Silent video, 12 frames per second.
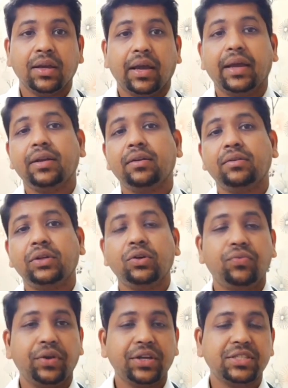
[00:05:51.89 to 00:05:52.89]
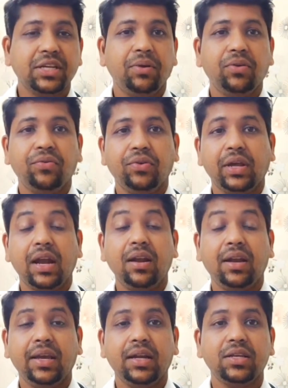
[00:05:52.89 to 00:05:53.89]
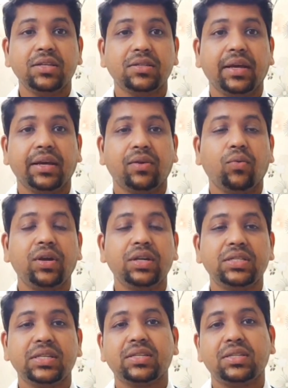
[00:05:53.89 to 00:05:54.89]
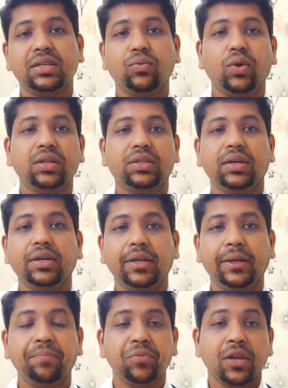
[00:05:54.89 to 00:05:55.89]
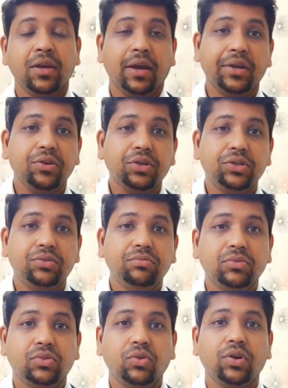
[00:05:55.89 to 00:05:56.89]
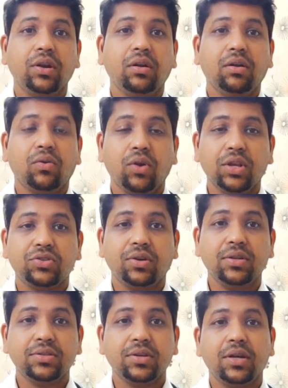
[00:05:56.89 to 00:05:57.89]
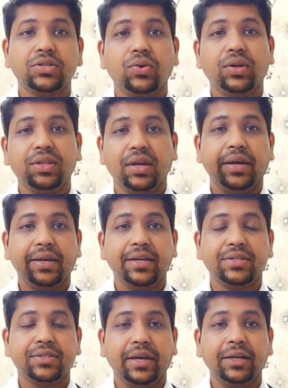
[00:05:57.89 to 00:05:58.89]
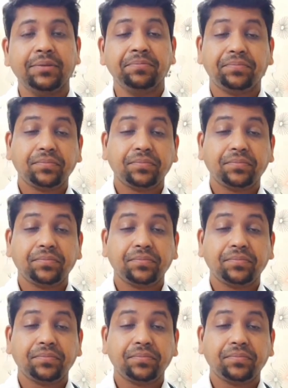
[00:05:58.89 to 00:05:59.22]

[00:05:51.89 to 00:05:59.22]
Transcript: and you know, for example, if your LDL is like 160, 130, and your total cholesterol is also on the higher side,